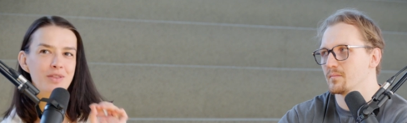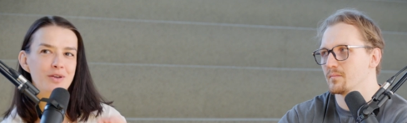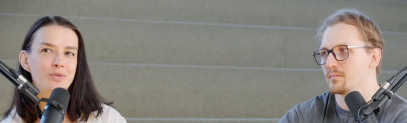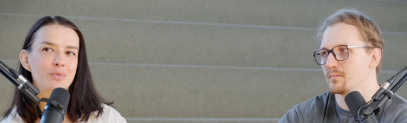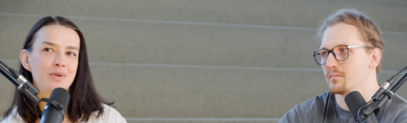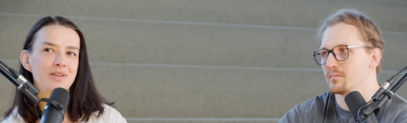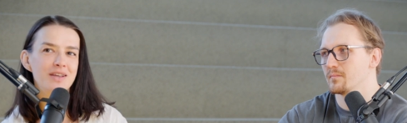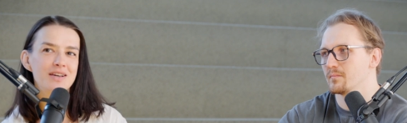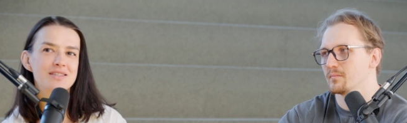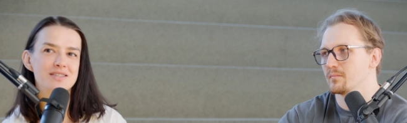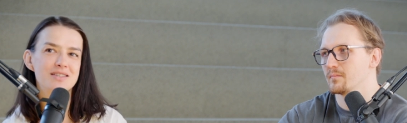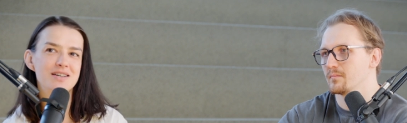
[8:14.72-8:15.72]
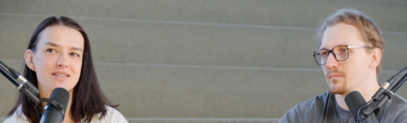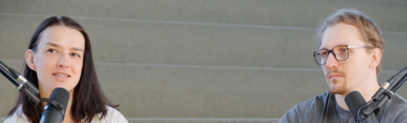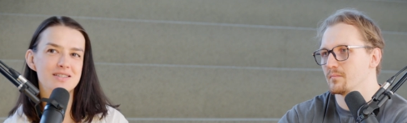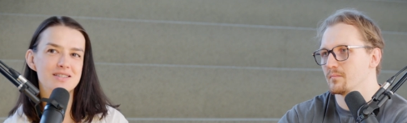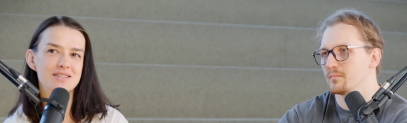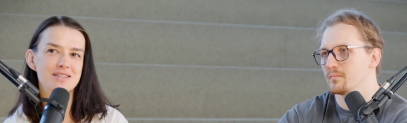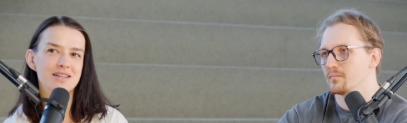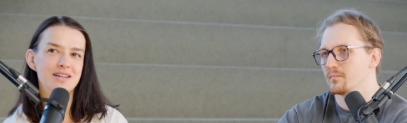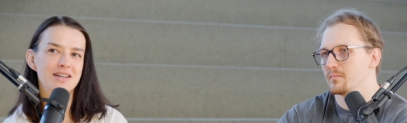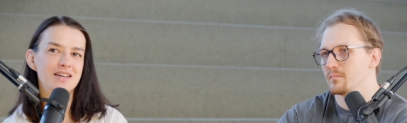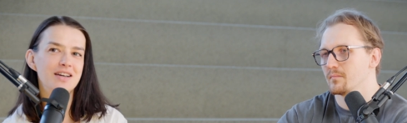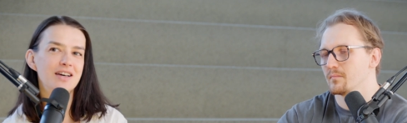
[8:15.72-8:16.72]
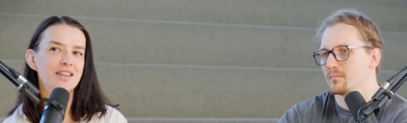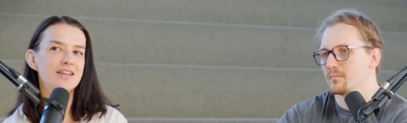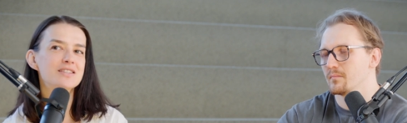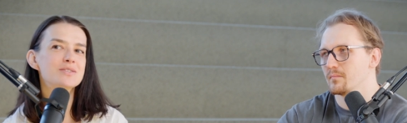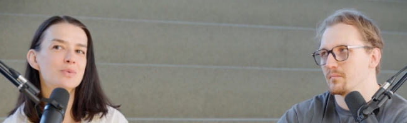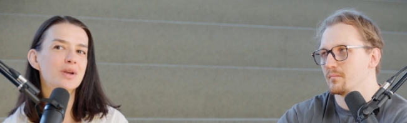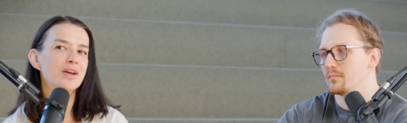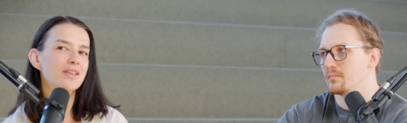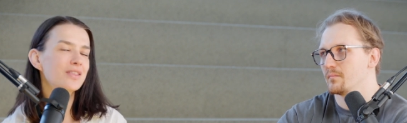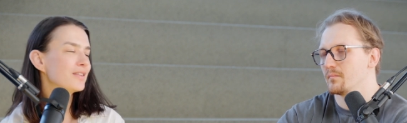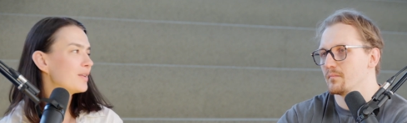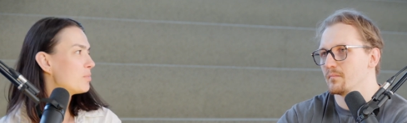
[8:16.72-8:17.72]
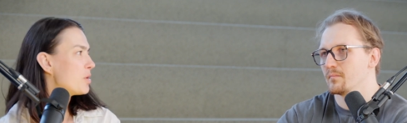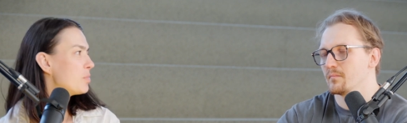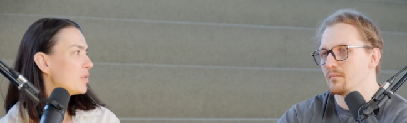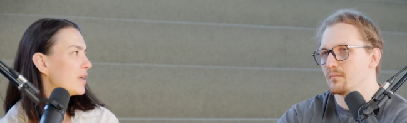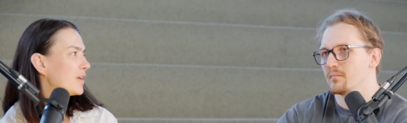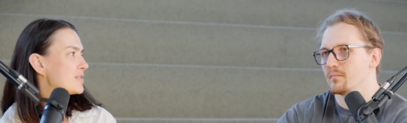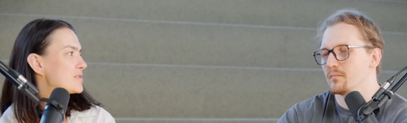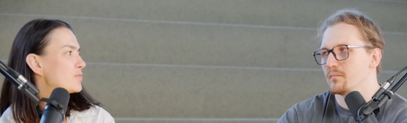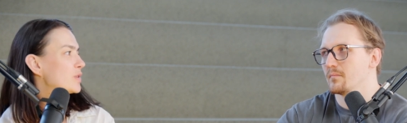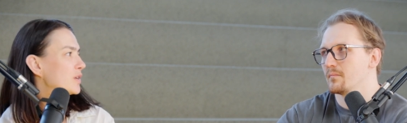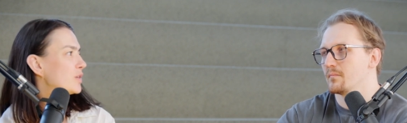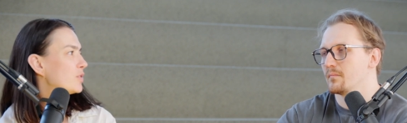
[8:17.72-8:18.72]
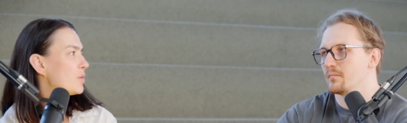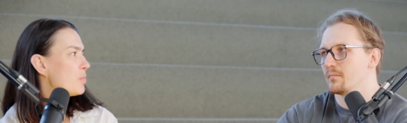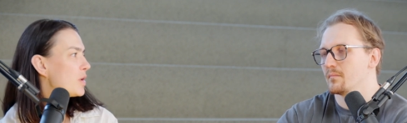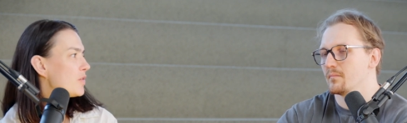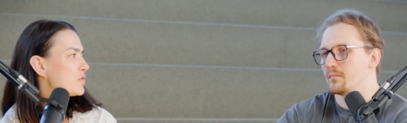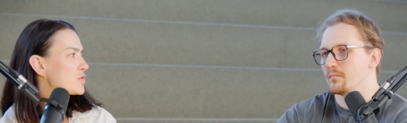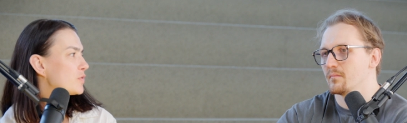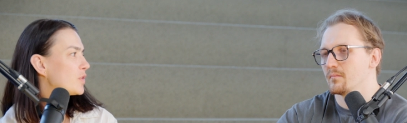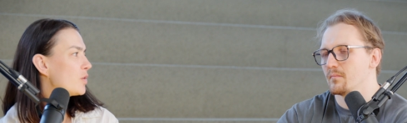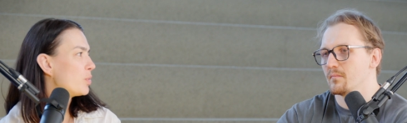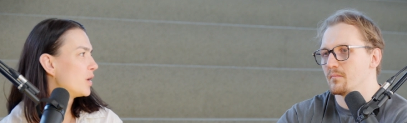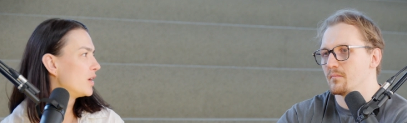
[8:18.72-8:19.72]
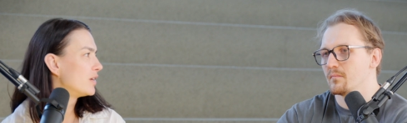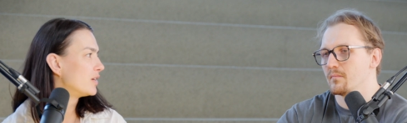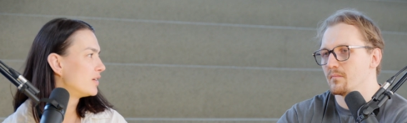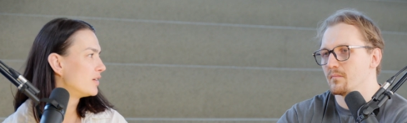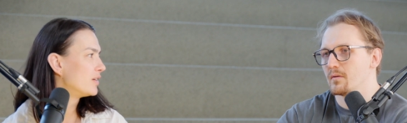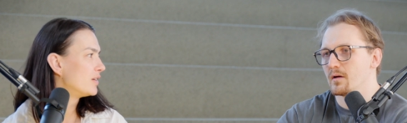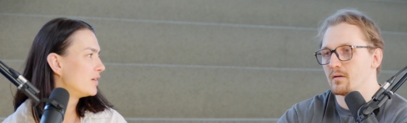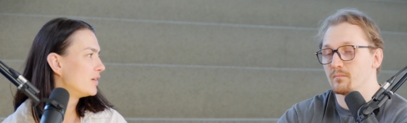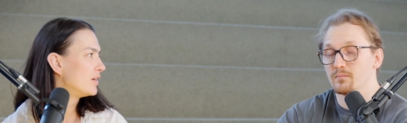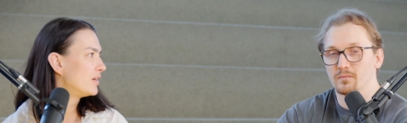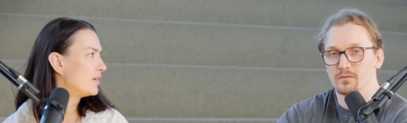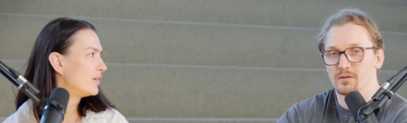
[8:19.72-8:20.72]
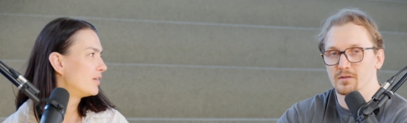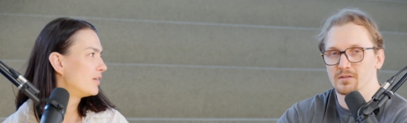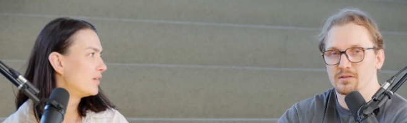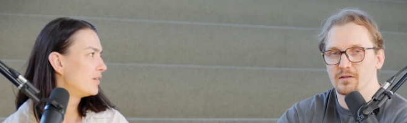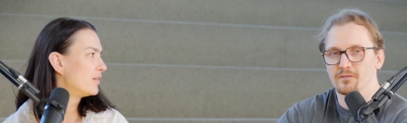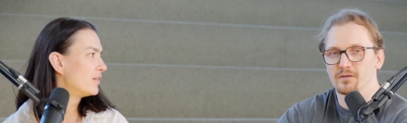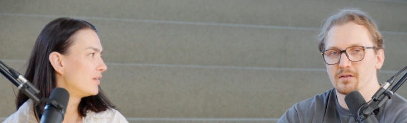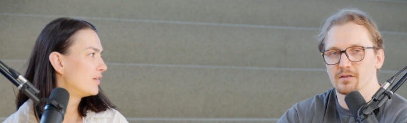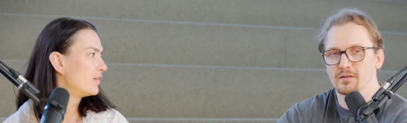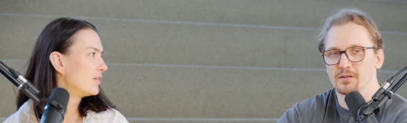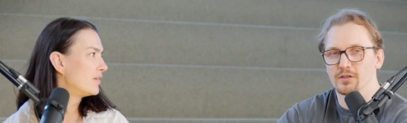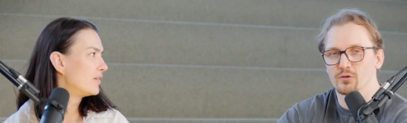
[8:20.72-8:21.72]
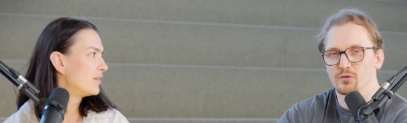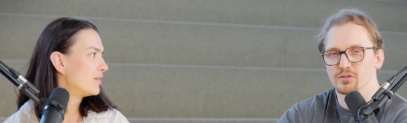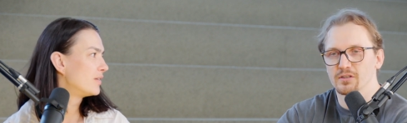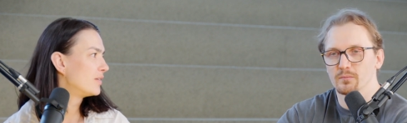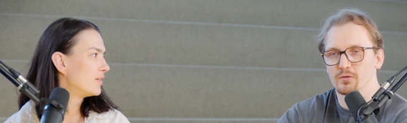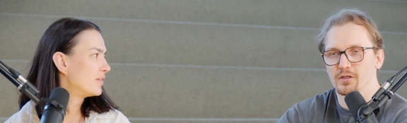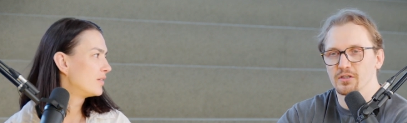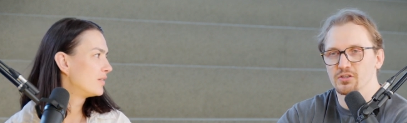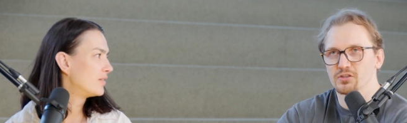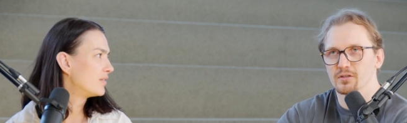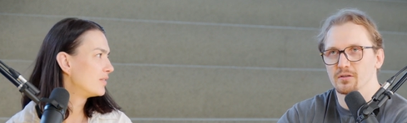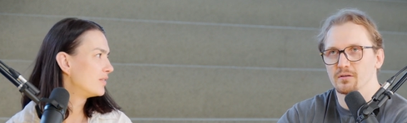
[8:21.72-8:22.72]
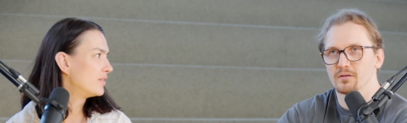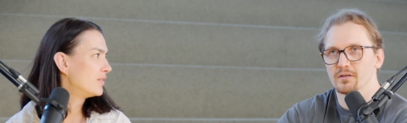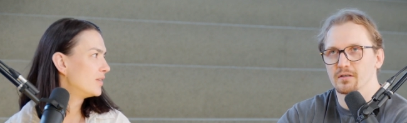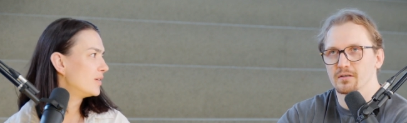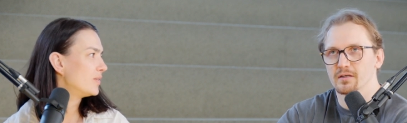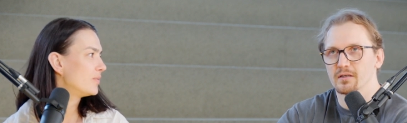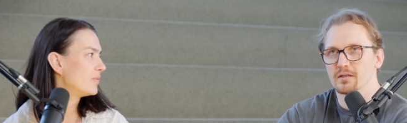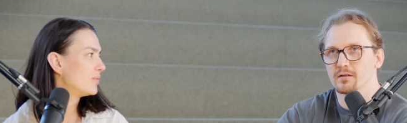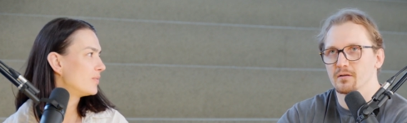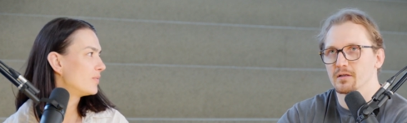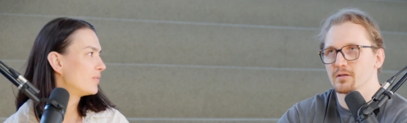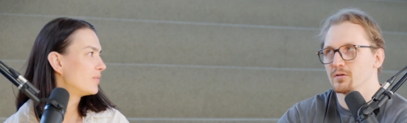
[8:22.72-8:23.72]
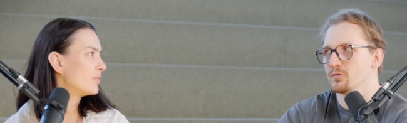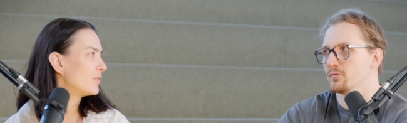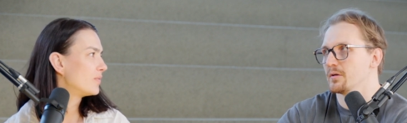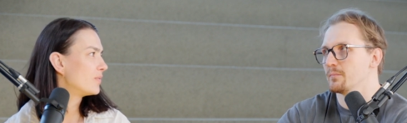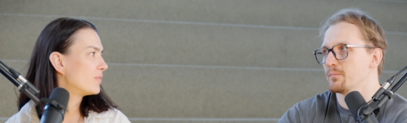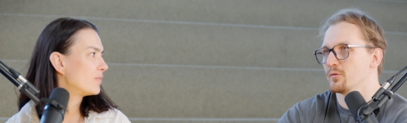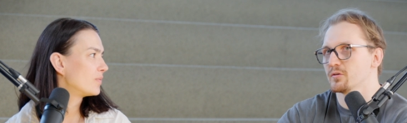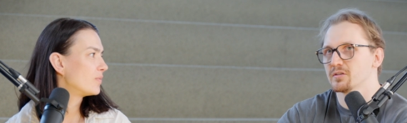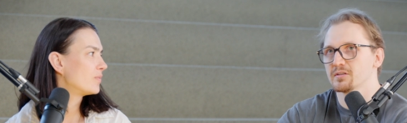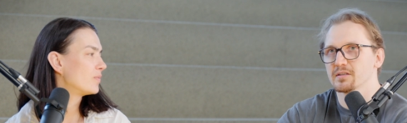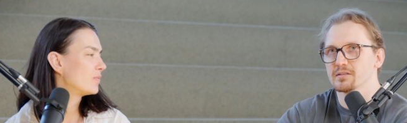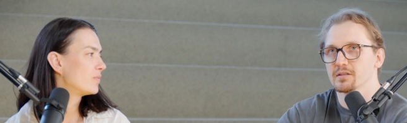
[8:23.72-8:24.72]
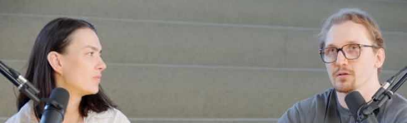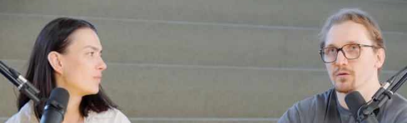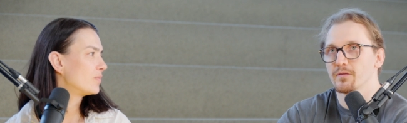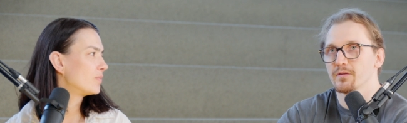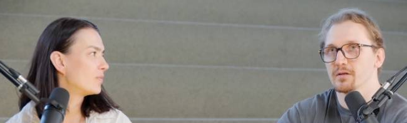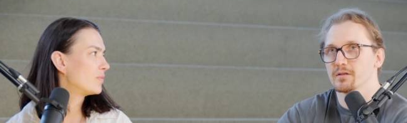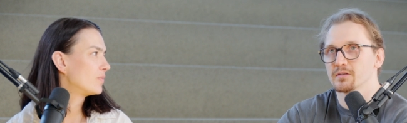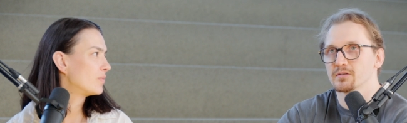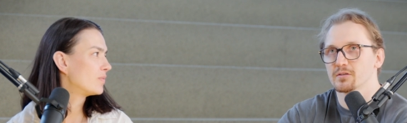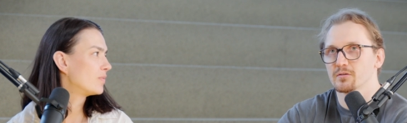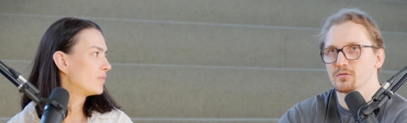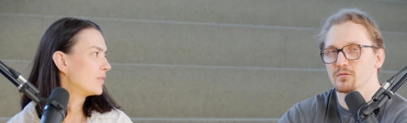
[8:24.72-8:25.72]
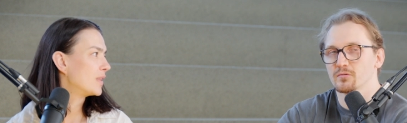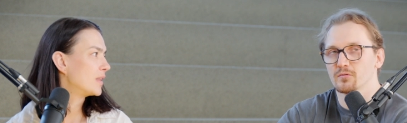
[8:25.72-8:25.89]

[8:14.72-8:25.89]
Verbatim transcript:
Speaker 1: when they're doing the exercises and that's what i think that maybe like it's really good and beneficial for their brain
Speaker 2: uh, it's definitely neurostimulation. They're getting like new inputs, testing new things,